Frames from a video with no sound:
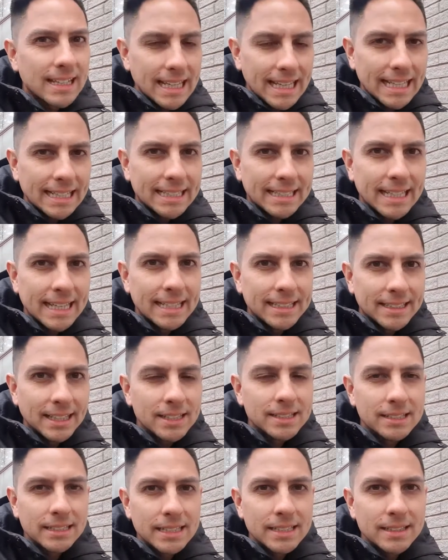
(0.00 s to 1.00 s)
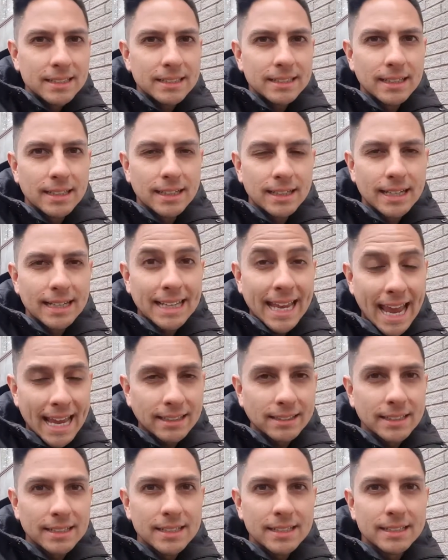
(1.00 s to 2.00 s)
it does leak. It
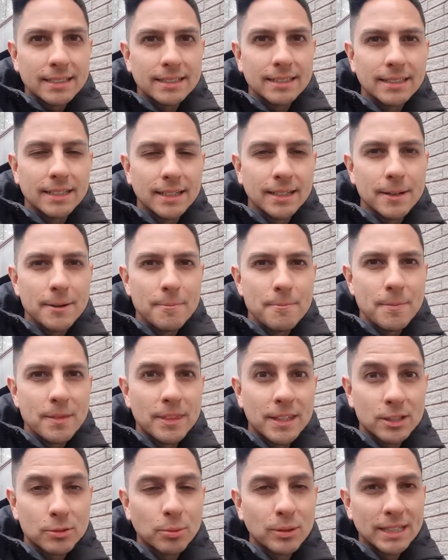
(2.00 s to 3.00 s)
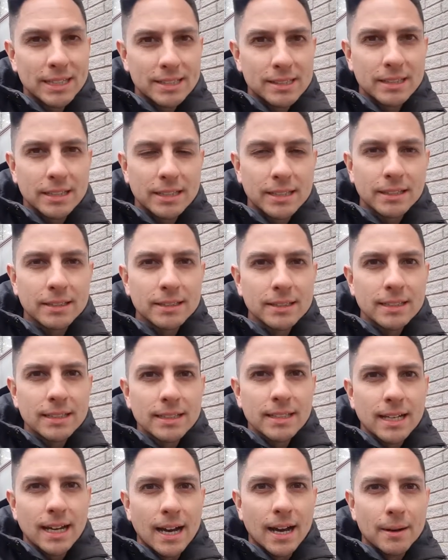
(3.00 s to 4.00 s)
can leak. This one is leaking.
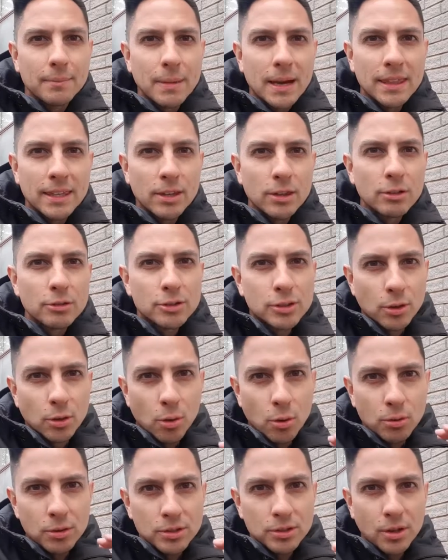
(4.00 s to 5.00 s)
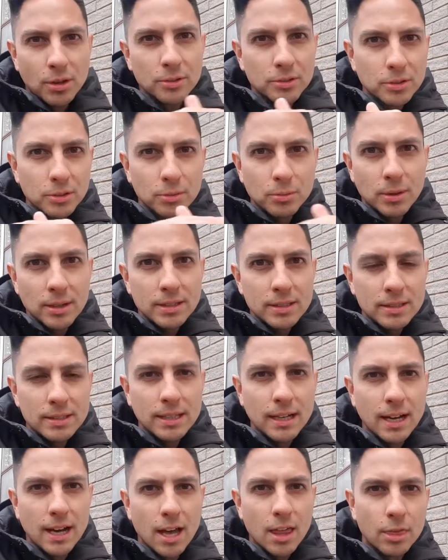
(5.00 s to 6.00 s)
And then there's the horizontal ones.
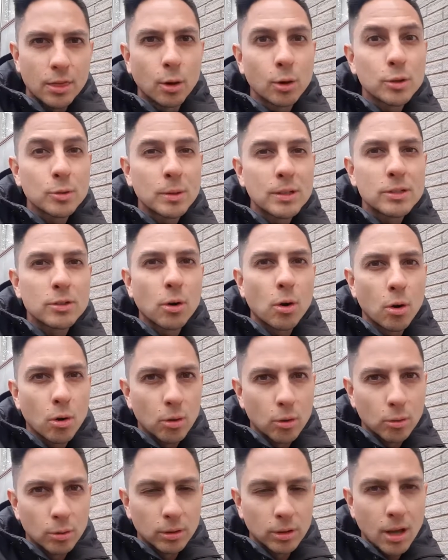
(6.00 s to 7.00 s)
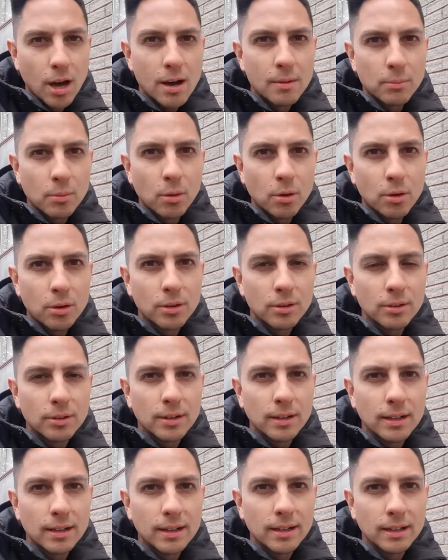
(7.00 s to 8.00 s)
Those ones are a lot
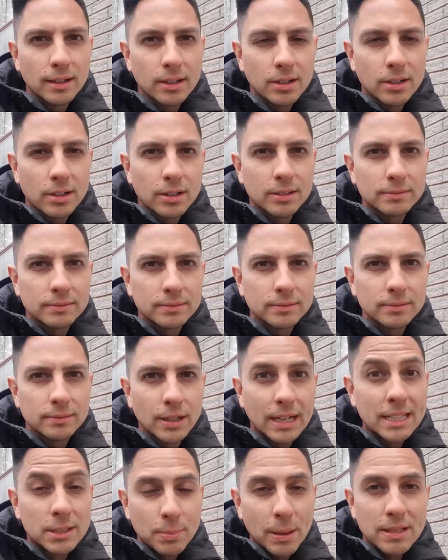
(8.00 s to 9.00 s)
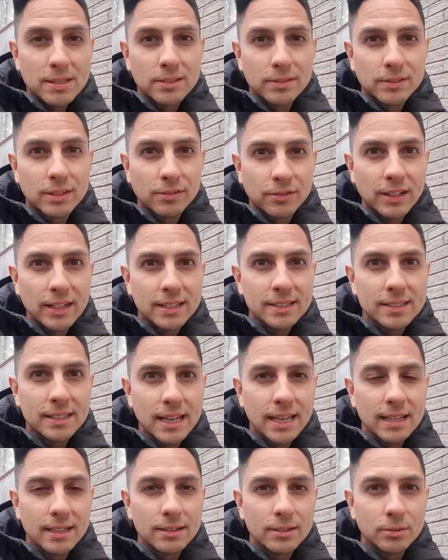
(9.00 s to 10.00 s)
more expensive to fix
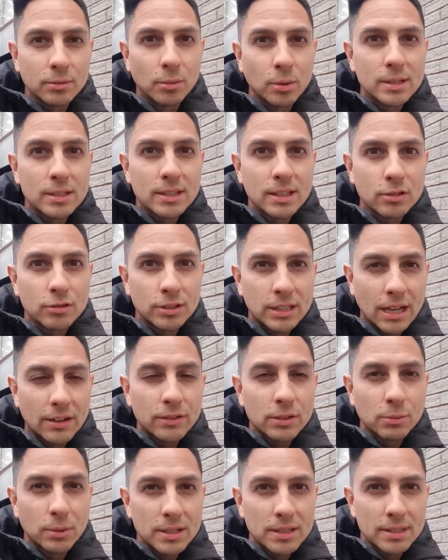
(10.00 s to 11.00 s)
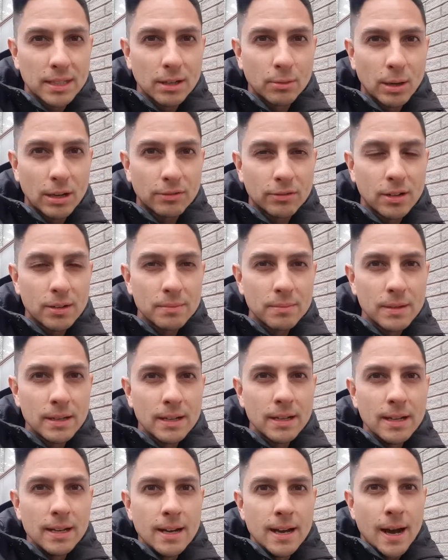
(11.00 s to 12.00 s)
and ones that you definitely want to stay away from.
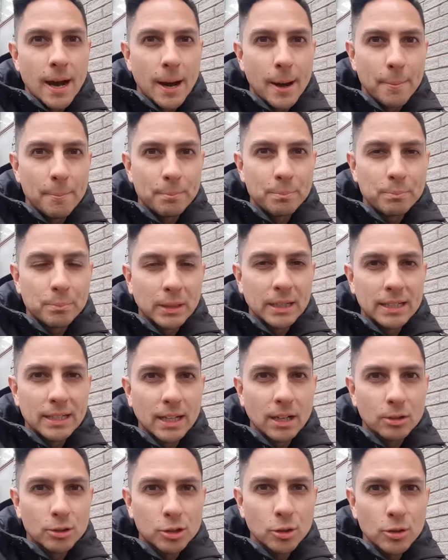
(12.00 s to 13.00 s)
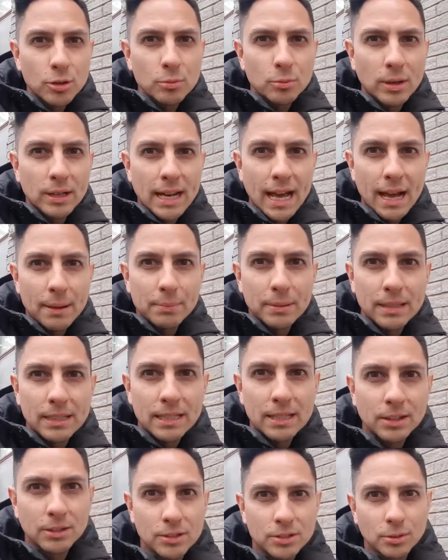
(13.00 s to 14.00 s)
But I'll show you what happened
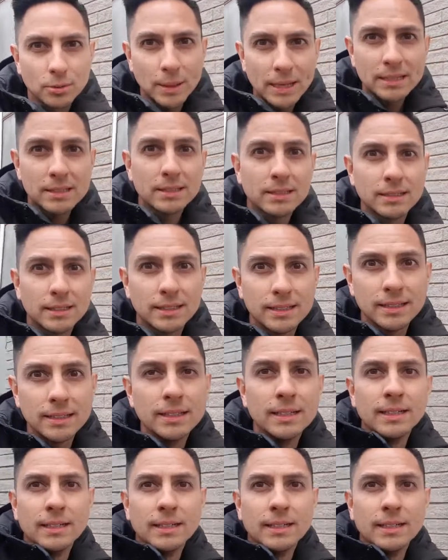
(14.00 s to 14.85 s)
here. So basically,